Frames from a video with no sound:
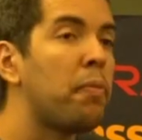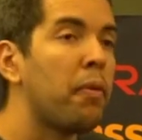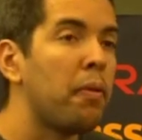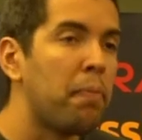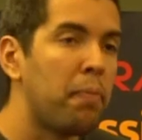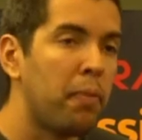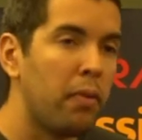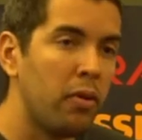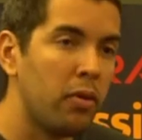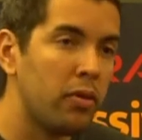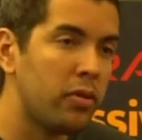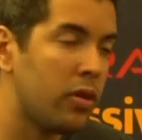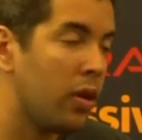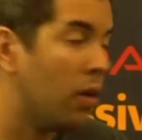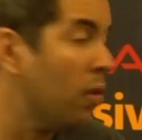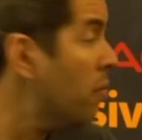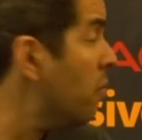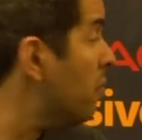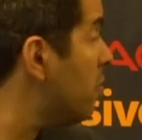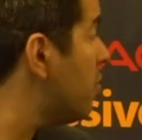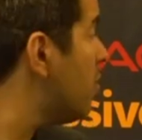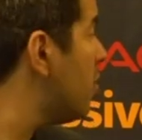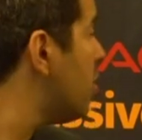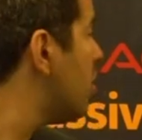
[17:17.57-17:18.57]
proposal,
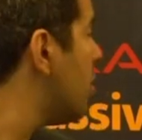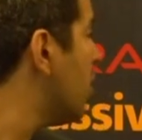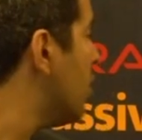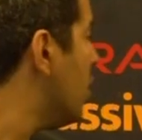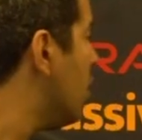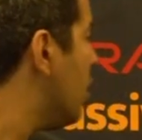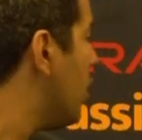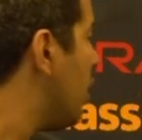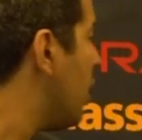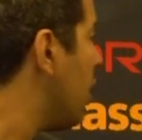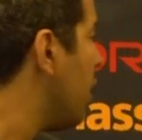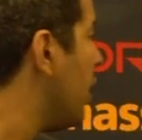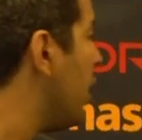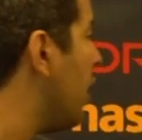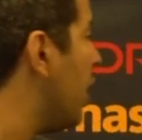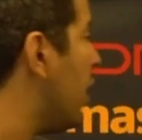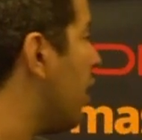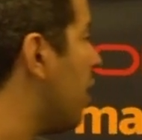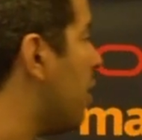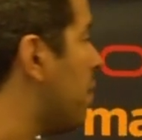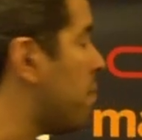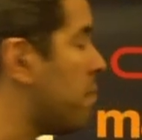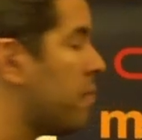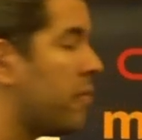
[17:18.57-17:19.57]
and